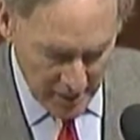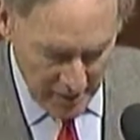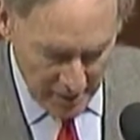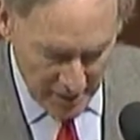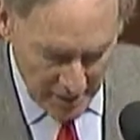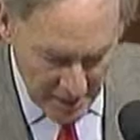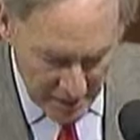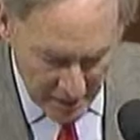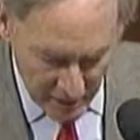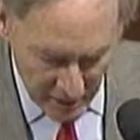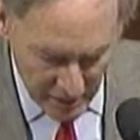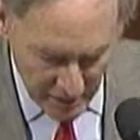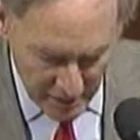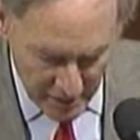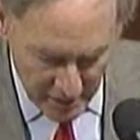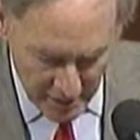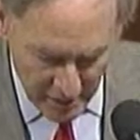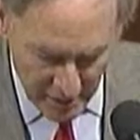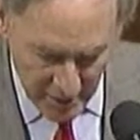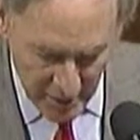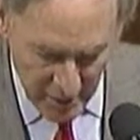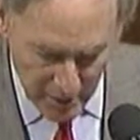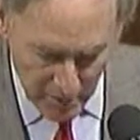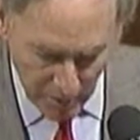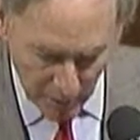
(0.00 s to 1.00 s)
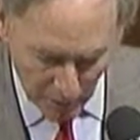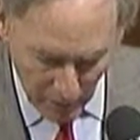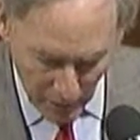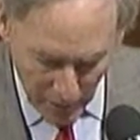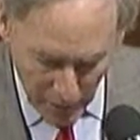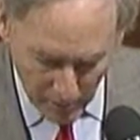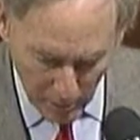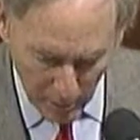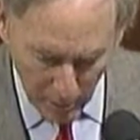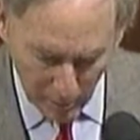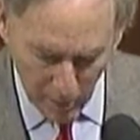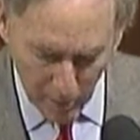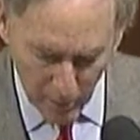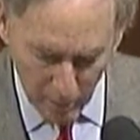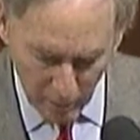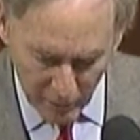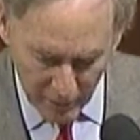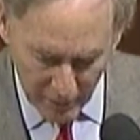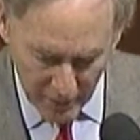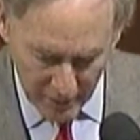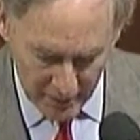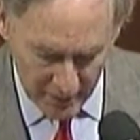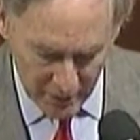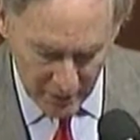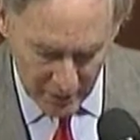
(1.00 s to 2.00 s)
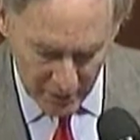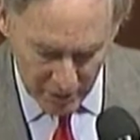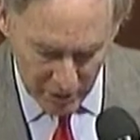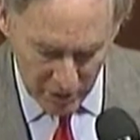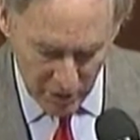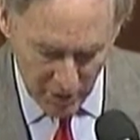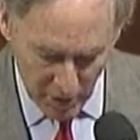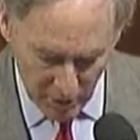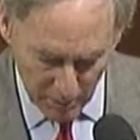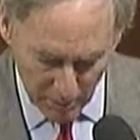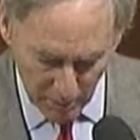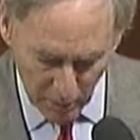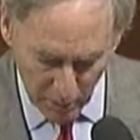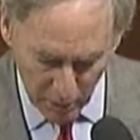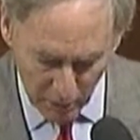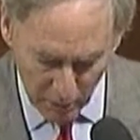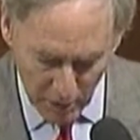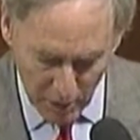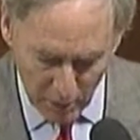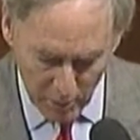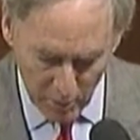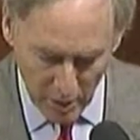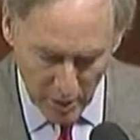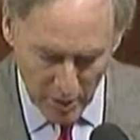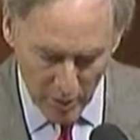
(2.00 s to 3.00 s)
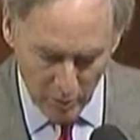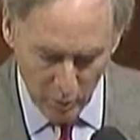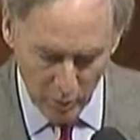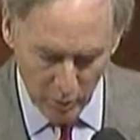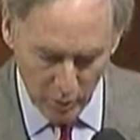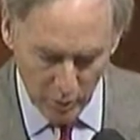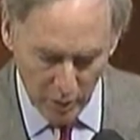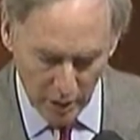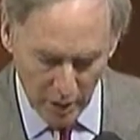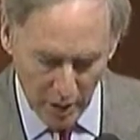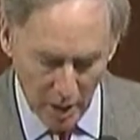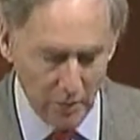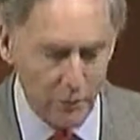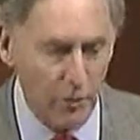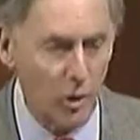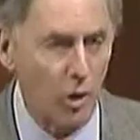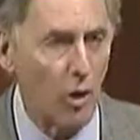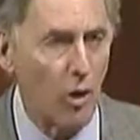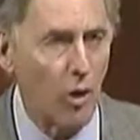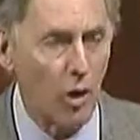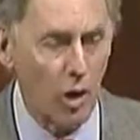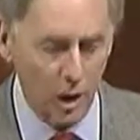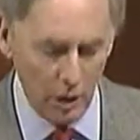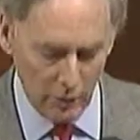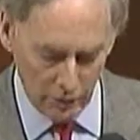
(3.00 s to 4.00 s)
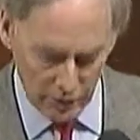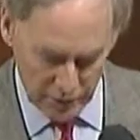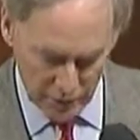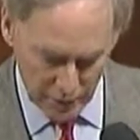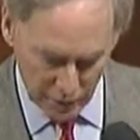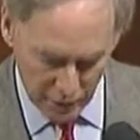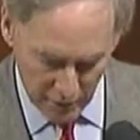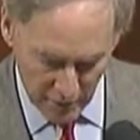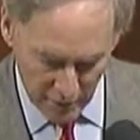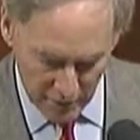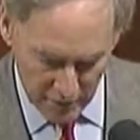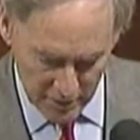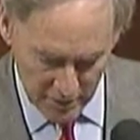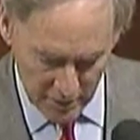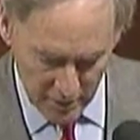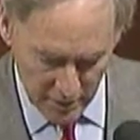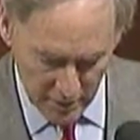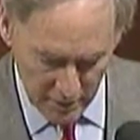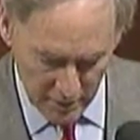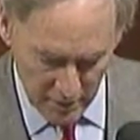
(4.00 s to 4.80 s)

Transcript: Even in the improbable event that the TARP program will recover all of its funds,